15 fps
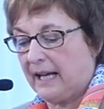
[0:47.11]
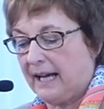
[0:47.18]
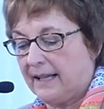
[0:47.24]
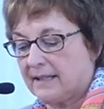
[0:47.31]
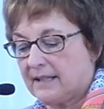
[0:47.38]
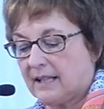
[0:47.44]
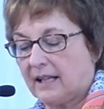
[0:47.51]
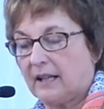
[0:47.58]

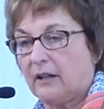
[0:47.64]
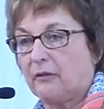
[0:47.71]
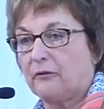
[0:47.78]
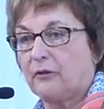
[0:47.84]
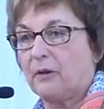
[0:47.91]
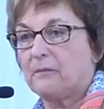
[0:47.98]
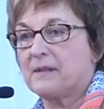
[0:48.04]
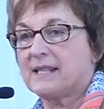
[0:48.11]
article
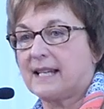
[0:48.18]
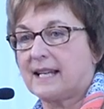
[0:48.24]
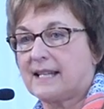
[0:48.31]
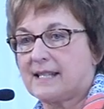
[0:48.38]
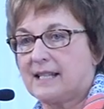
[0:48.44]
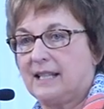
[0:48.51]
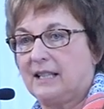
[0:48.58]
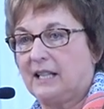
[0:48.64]
from
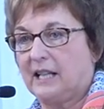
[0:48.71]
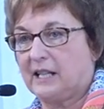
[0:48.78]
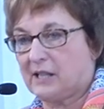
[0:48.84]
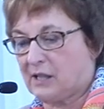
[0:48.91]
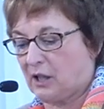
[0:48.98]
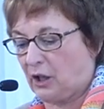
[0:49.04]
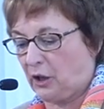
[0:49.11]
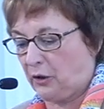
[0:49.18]
16
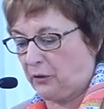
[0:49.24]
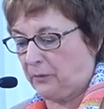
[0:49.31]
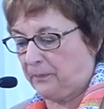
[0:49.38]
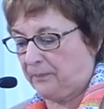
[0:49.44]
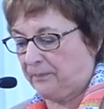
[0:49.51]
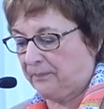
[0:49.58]
years ago.